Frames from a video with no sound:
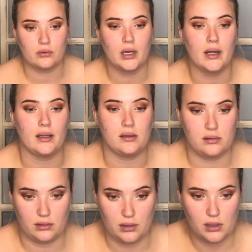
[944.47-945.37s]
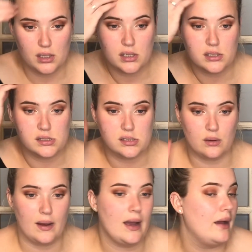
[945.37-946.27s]
Okay, so
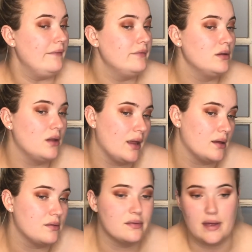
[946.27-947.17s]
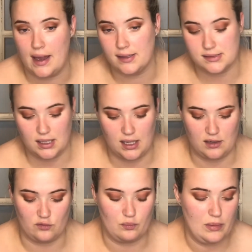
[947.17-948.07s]
I feel like that is
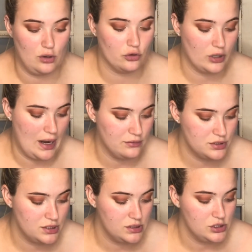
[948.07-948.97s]
kind of middle ground.